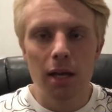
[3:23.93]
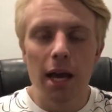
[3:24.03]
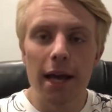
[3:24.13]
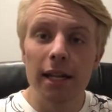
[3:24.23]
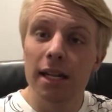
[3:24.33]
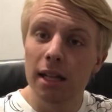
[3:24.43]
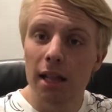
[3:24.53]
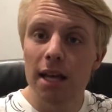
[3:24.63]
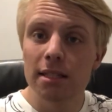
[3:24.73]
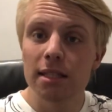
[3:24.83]
and he
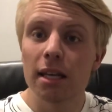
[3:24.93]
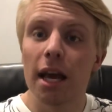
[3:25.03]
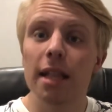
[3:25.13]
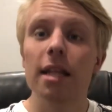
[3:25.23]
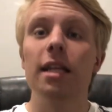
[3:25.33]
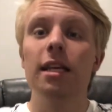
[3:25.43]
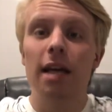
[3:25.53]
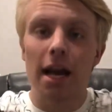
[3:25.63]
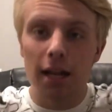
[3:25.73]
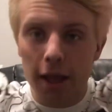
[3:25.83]
lights it, and then he
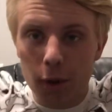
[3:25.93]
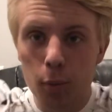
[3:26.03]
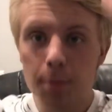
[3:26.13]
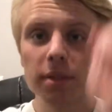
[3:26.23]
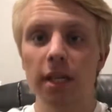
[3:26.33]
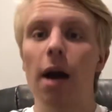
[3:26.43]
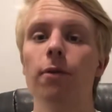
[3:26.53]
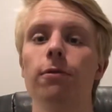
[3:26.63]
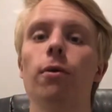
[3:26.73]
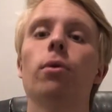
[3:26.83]
kind of like whips it
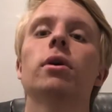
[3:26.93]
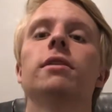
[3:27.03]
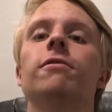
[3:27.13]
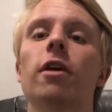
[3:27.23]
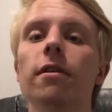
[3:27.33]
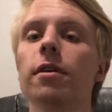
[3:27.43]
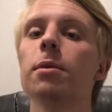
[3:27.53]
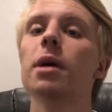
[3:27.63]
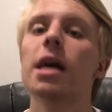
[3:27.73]
out forward in front of him,